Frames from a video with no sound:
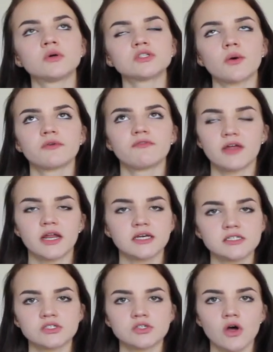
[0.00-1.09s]
we'll start with
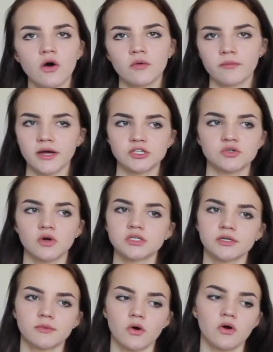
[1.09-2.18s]
fitness. So my
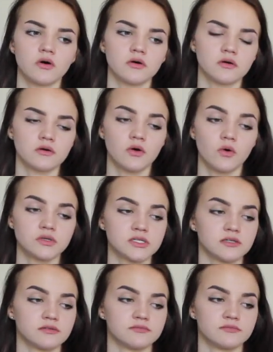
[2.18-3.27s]
short-term goals
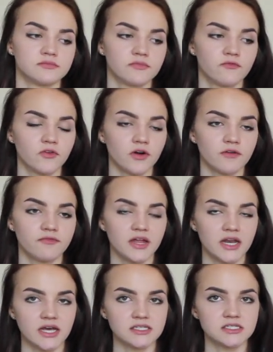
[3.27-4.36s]
for
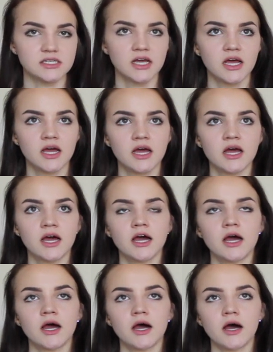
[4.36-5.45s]
fitness,
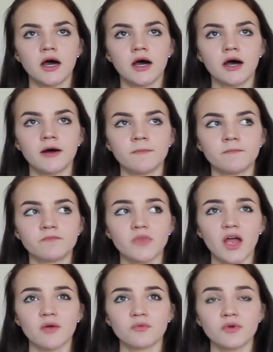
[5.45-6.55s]

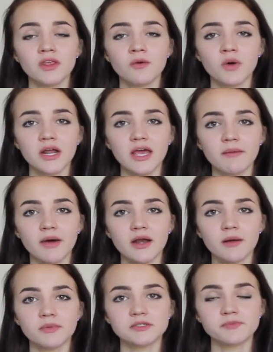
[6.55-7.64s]
I really want to get my
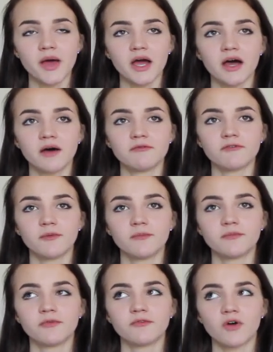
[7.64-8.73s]
numbers back up
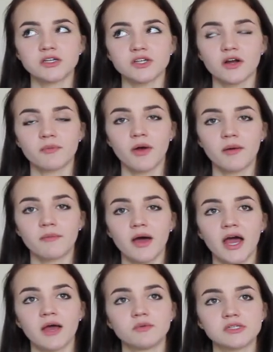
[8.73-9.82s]
from before I started prep.
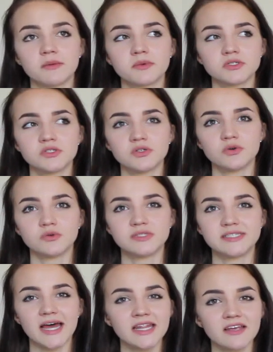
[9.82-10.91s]
I was able to
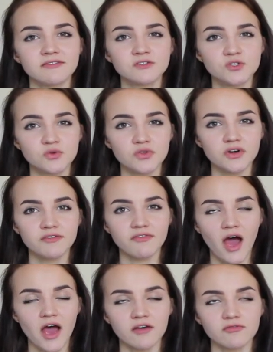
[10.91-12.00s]
deadlift
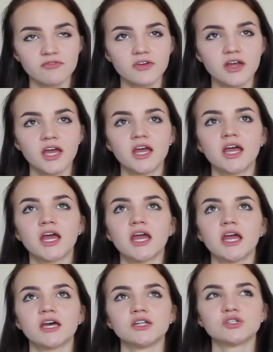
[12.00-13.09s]
235
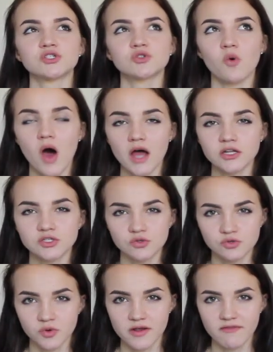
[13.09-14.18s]
and squat
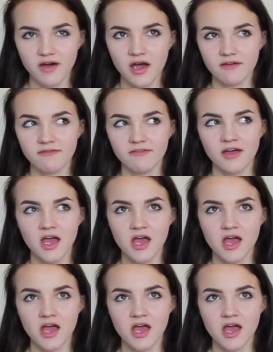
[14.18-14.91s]
225.